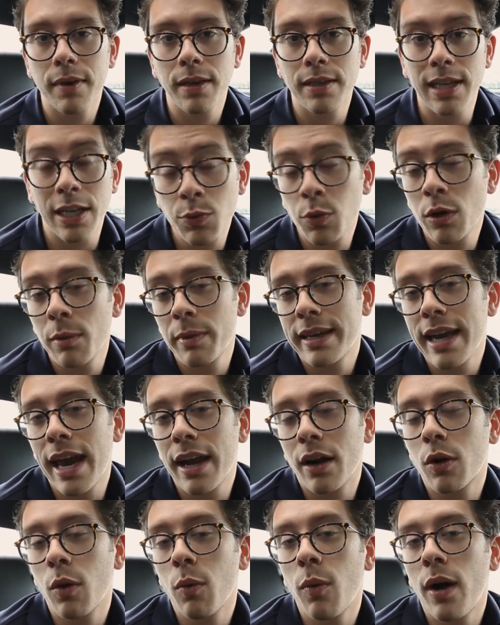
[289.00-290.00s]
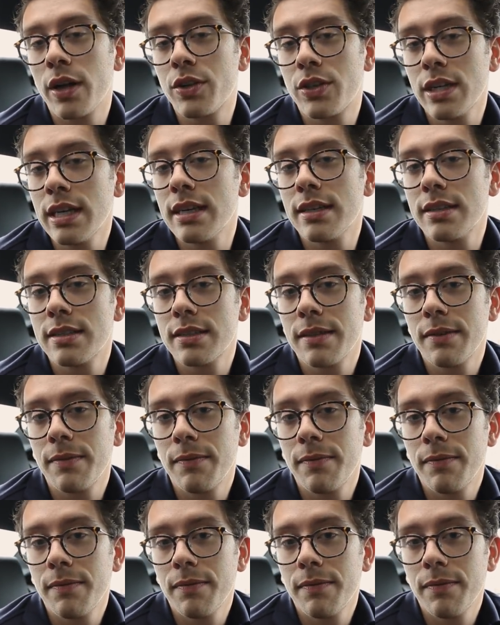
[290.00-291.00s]
That's what a mechanical watch is.
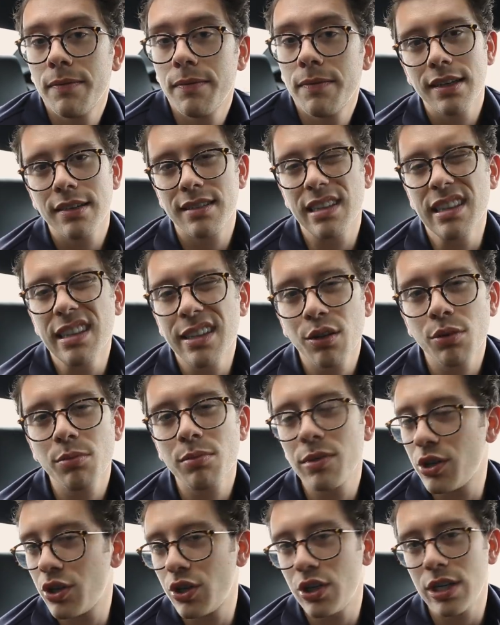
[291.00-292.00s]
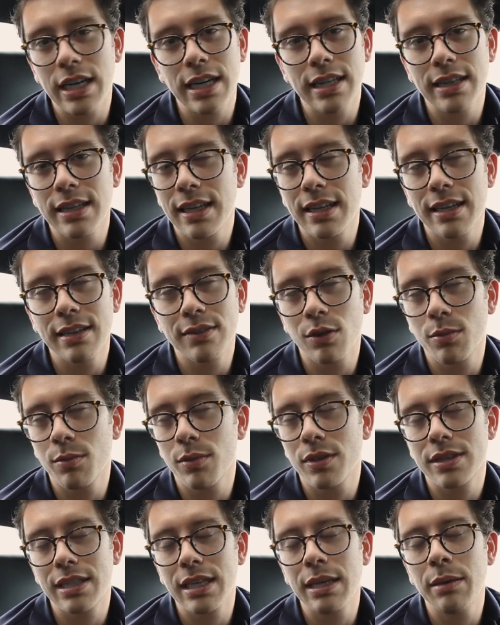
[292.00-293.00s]
It's a little machine that is
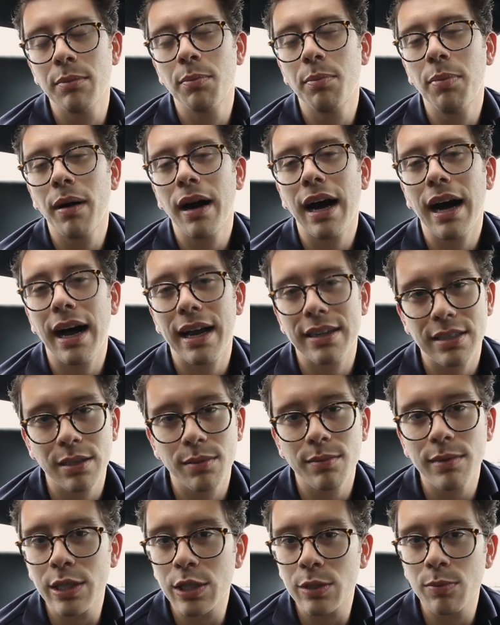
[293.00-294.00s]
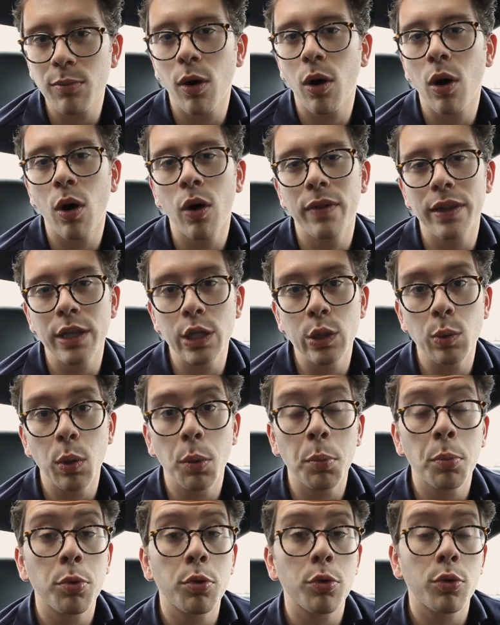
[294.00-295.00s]
almost impossibly small that you
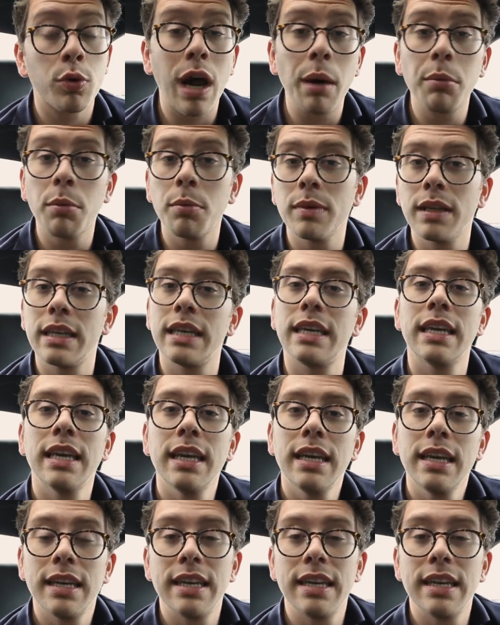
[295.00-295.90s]
will probably